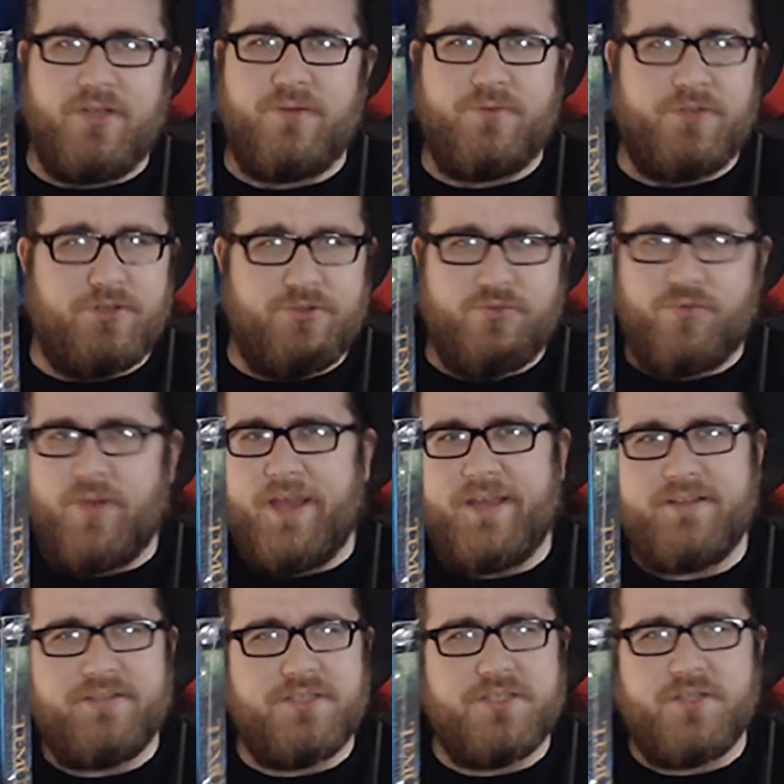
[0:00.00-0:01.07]
trying
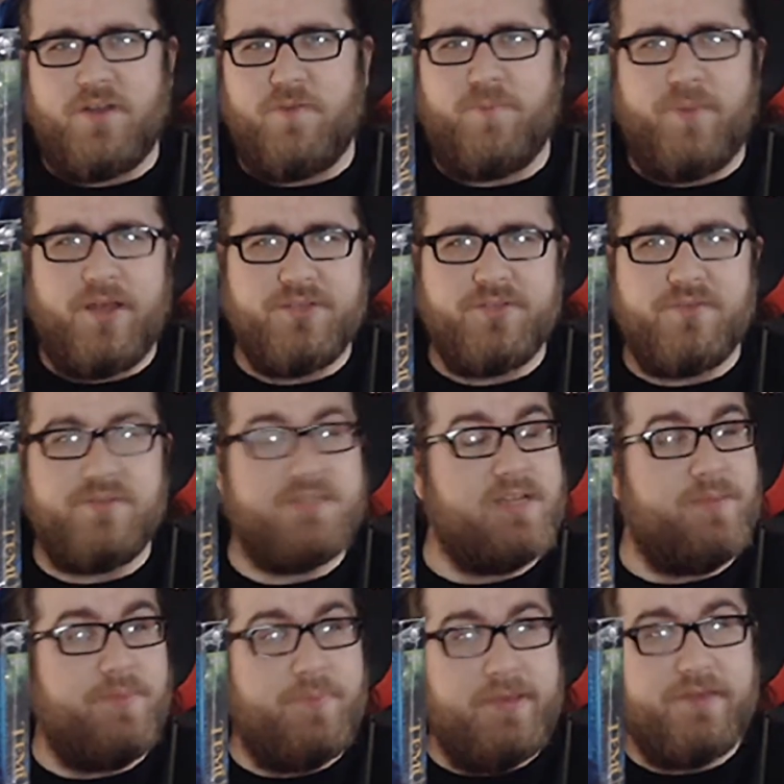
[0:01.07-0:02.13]
to solve puzzles, and I'm
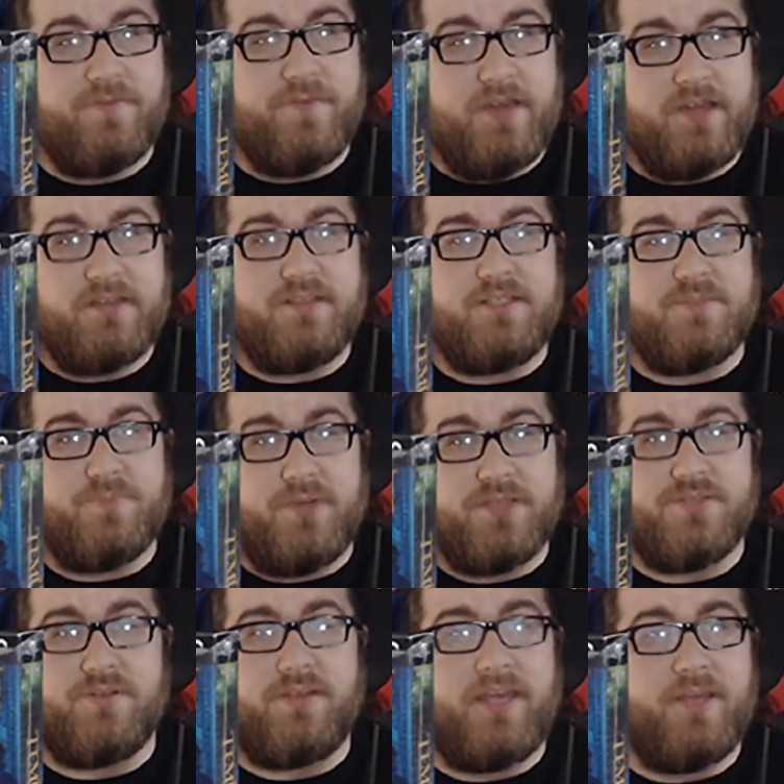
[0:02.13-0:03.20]
a big fan of these
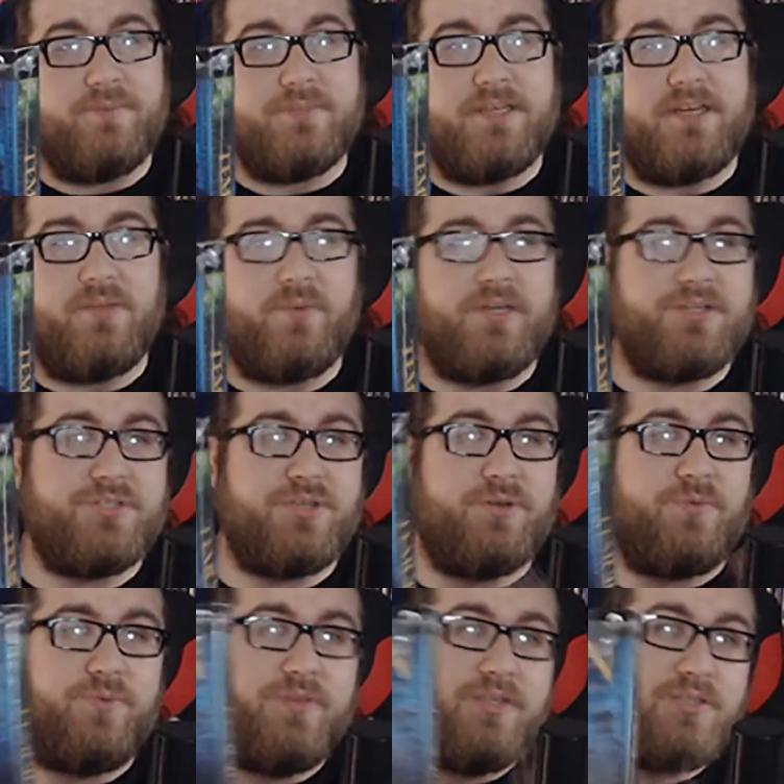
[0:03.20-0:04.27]
puzzle games anyway, so
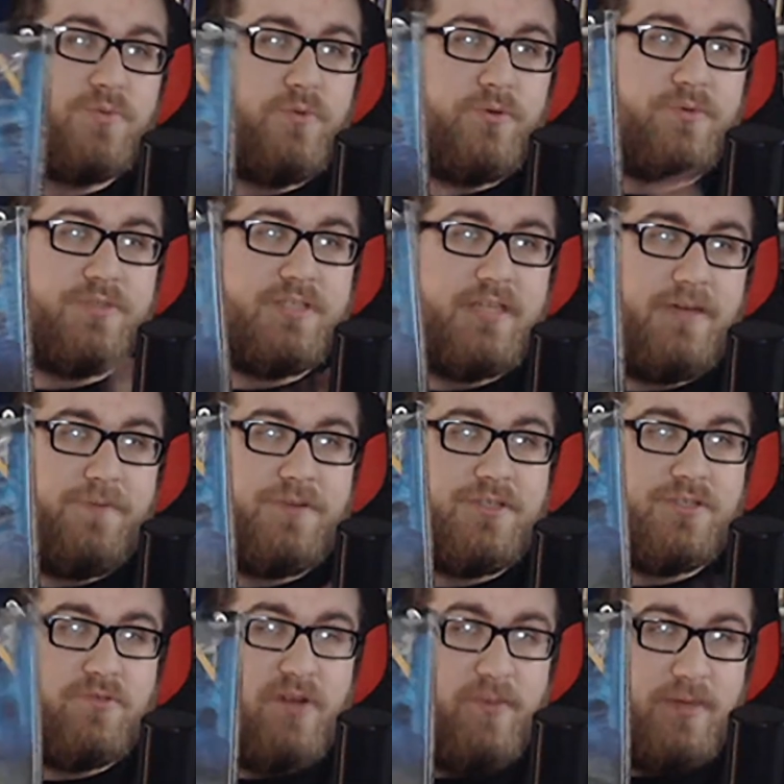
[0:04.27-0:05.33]
this one was definitely
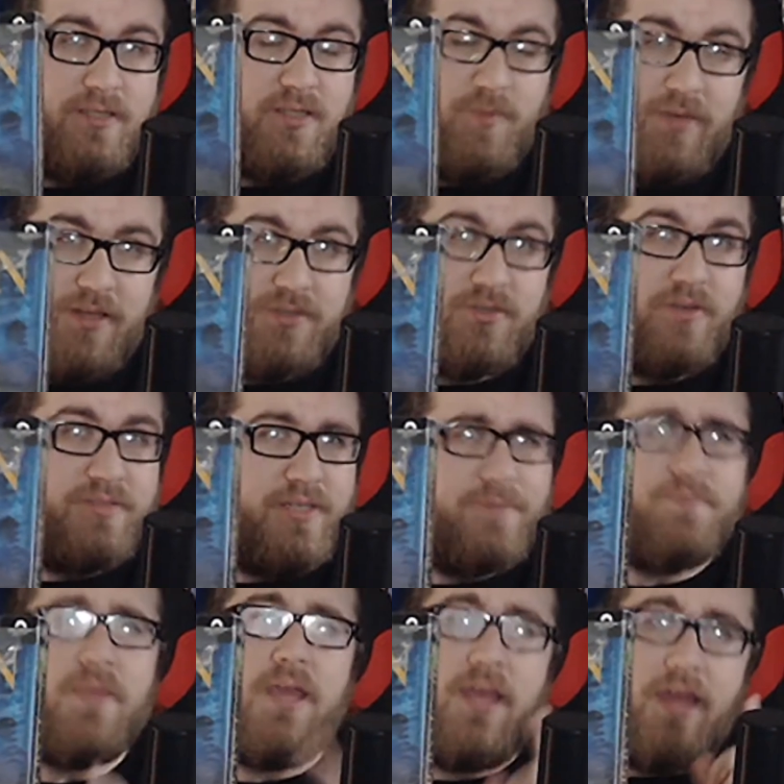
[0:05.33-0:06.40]
screaming to me. So I was
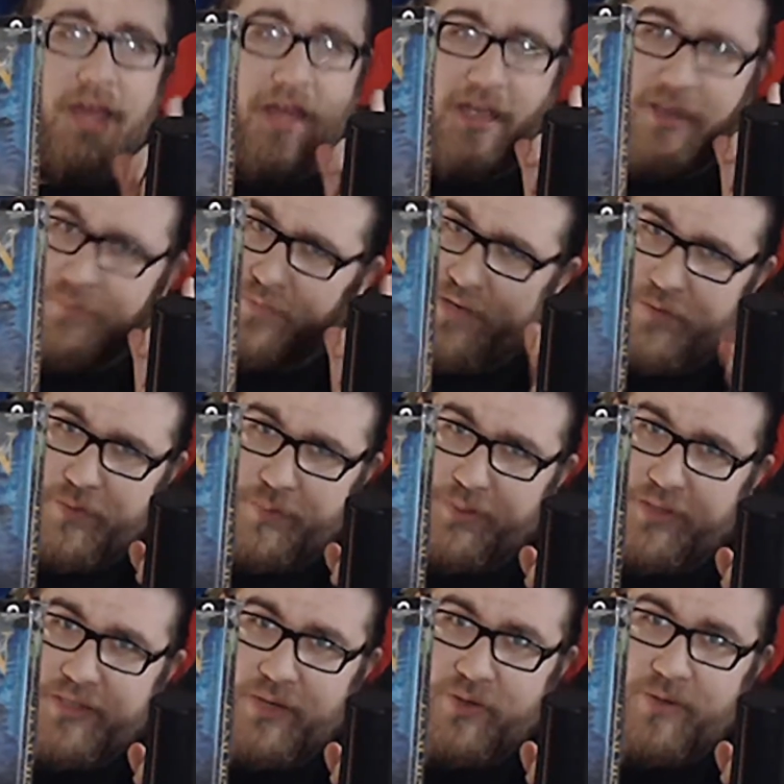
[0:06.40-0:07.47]
like, I have never played
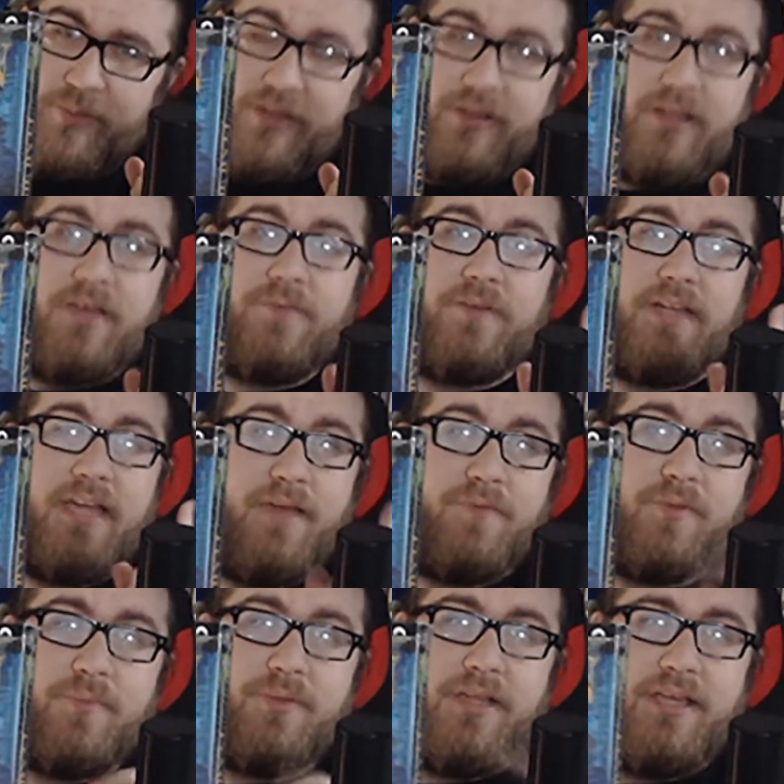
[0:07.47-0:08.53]
that one in my life, and I have to
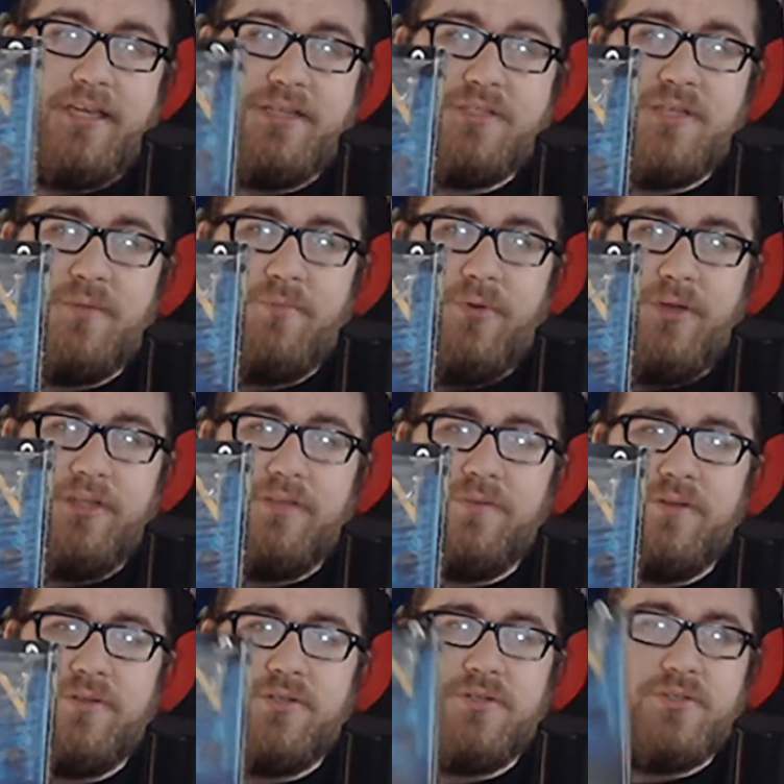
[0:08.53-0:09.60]
play it at some point in the
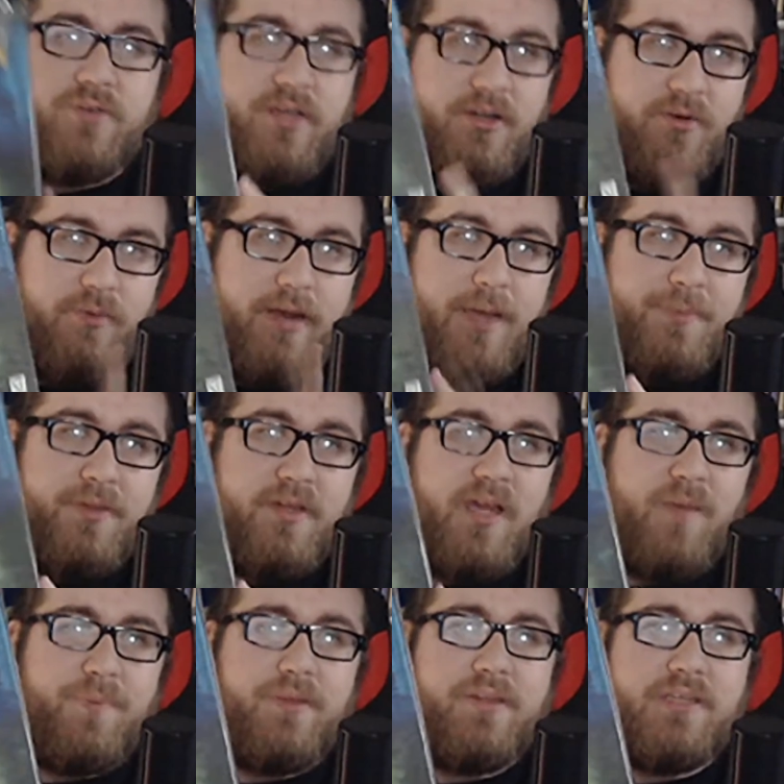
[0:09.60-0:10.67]
future. So I grabbed the
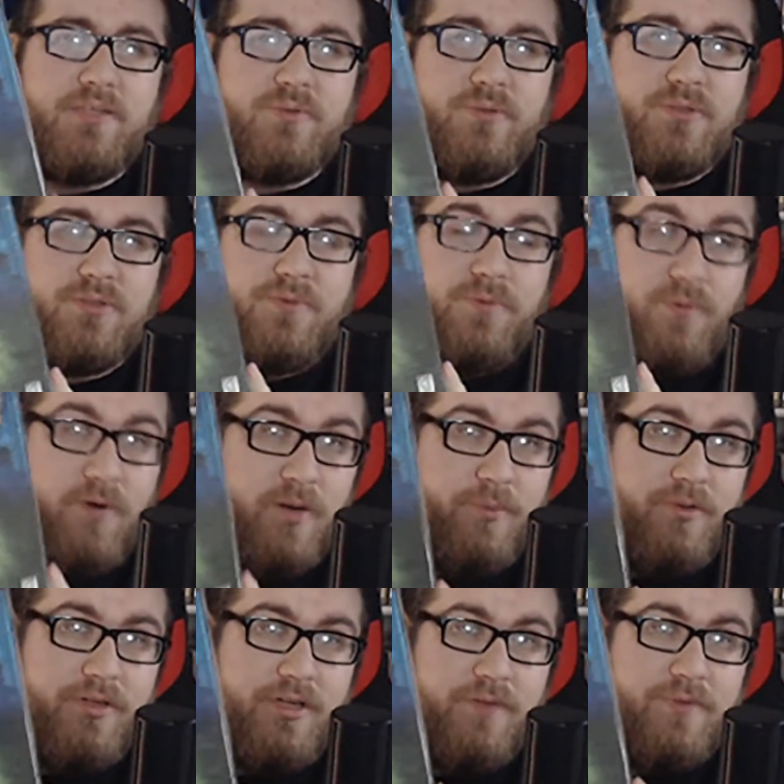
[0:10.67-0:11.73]
copy of this when it was affordable
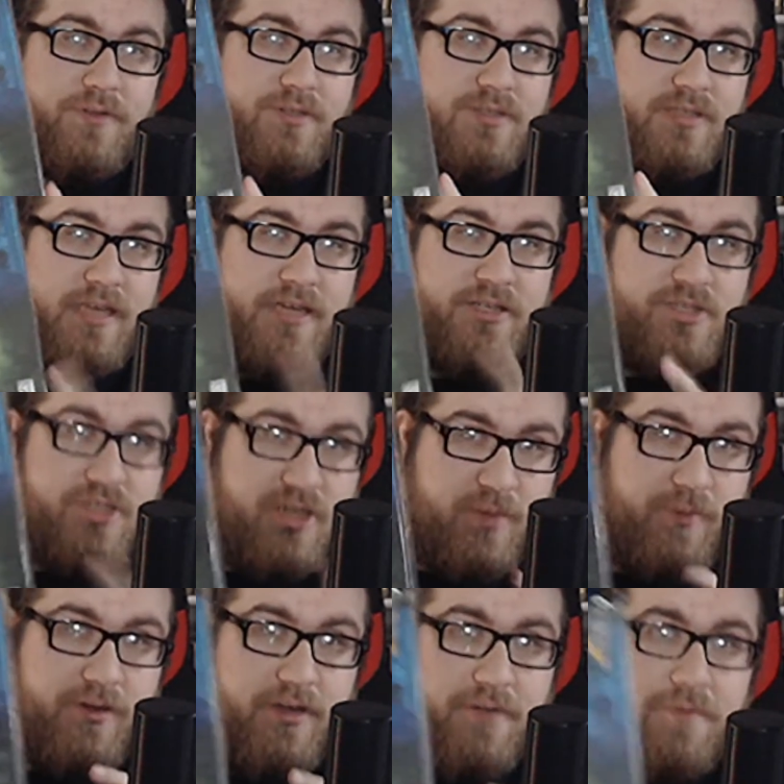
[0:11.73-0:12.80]
enough and / cheap
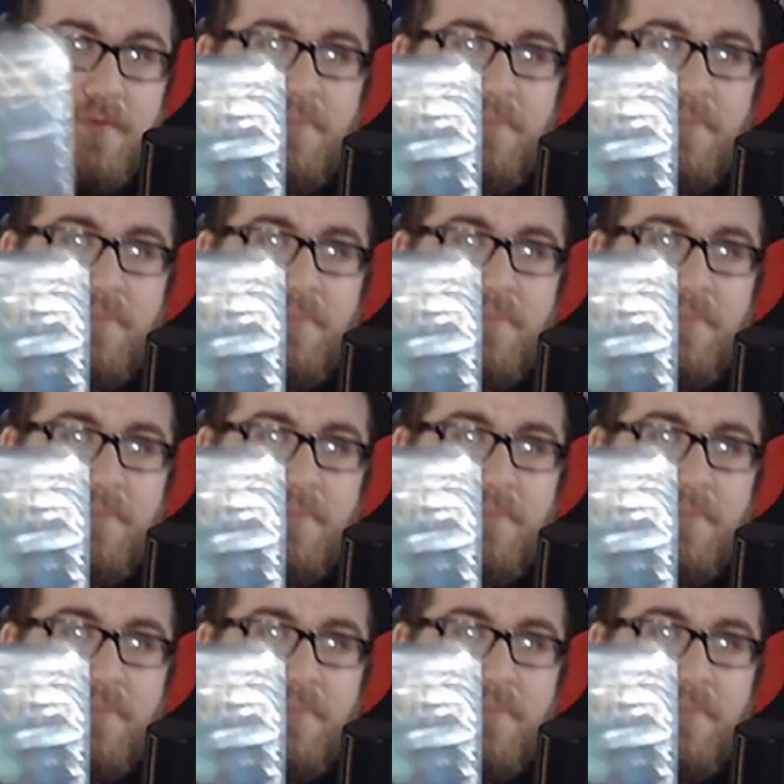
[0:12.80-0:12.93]
enough.